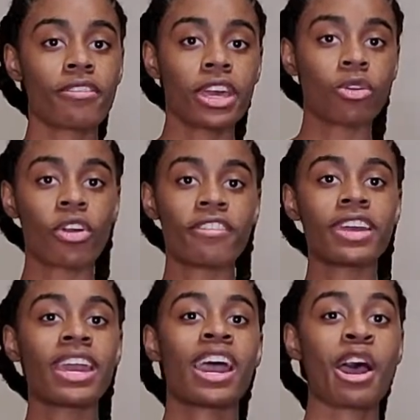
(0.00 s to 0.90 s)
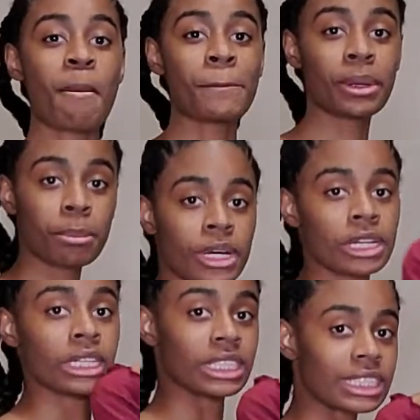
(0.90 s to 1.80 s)
that? Corvette, hop in,
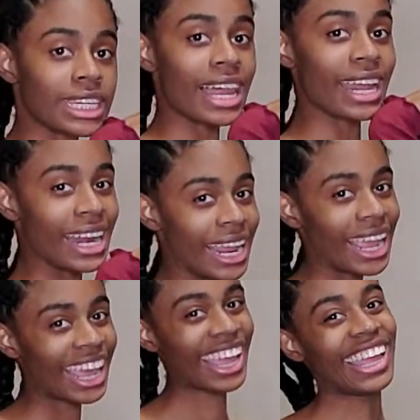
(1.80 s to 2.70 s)
just like that.